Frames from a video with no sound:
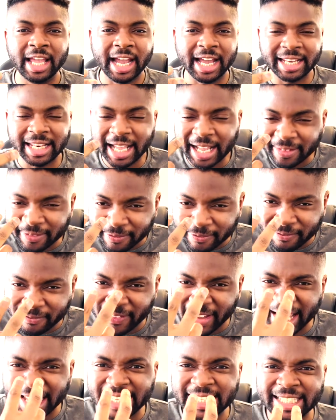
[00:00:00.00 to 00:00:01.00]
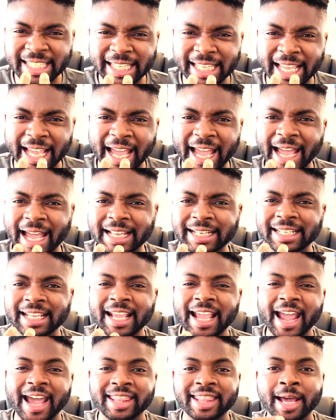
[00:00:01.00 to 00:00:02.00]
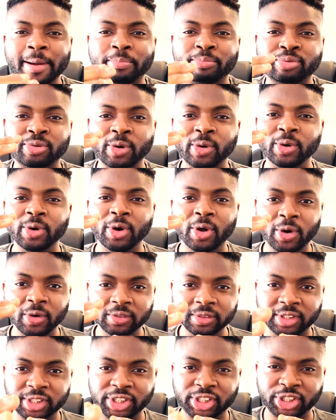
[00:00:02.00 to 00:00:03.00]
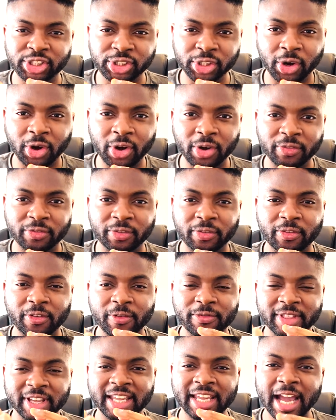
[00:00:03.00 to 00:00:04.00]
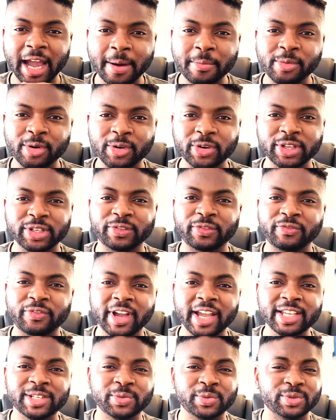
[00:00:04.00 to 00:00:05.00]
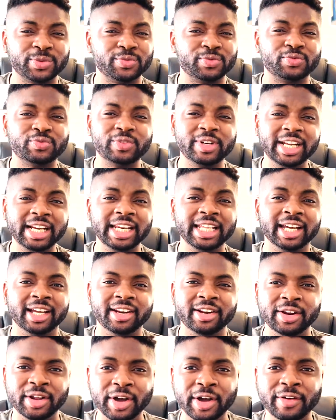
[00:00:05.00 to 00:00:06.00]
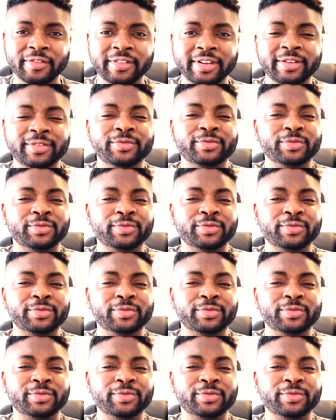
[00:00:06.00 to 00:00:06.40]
and that face he had and that prolonged shot of the camera on his face was really unnerving.